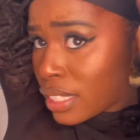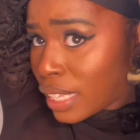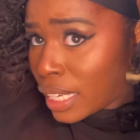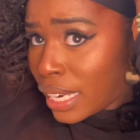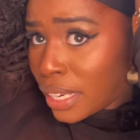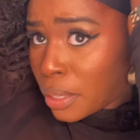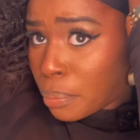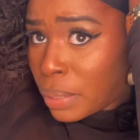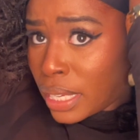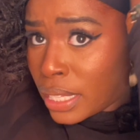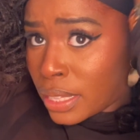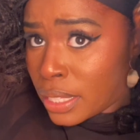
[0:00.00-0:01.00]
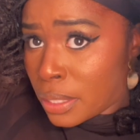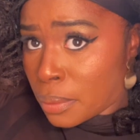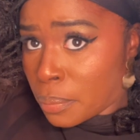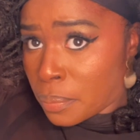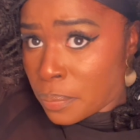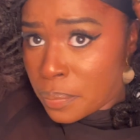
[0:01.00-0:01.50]
So I kind of pin
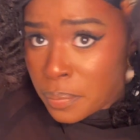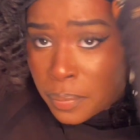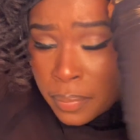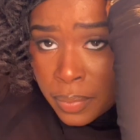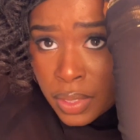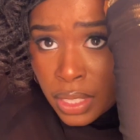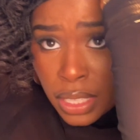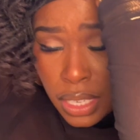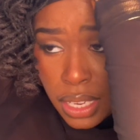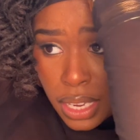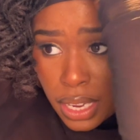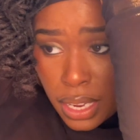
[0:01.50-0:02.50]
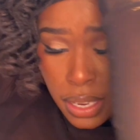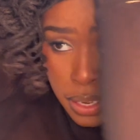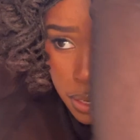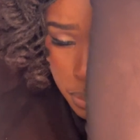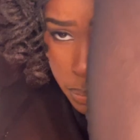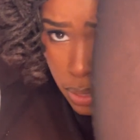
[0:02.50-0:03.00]
them
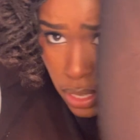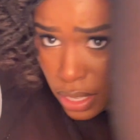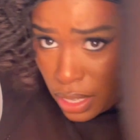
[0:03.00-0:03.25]
up.